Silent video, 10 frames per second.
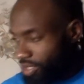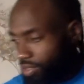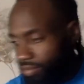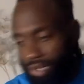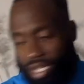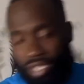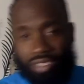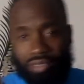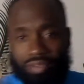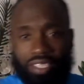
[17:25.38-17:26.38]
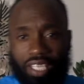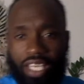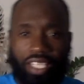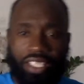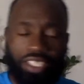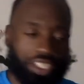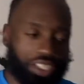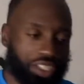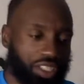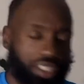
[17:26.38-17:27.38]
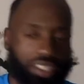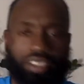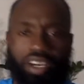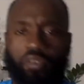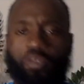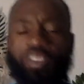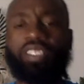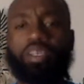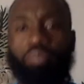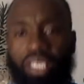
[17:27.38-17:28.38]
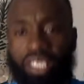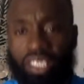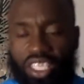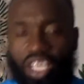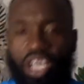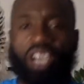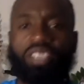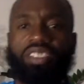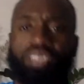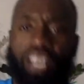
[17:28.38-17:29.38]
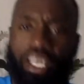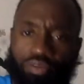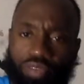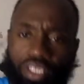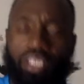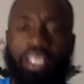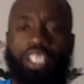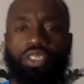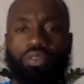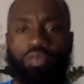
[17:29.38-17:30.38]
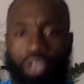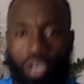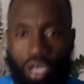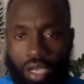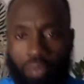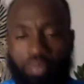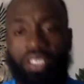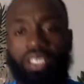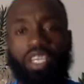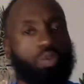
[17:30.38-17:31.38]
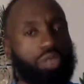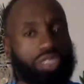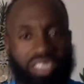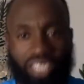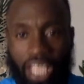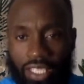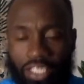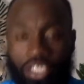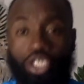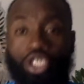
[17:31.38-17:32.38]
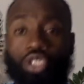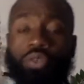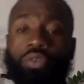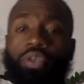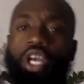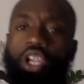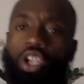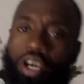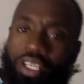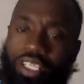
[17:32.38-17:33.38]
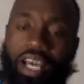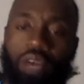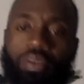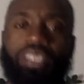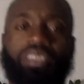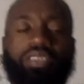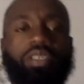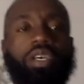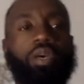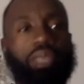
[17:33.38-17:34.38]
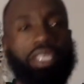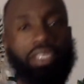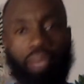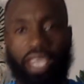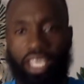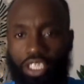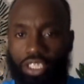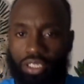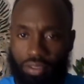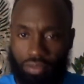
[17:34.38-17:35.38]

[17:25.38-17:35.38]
burn some sage, start feeling at peace, understand the regulation of your heartbeat. When you're standing in the queue, learning how it is to be patient,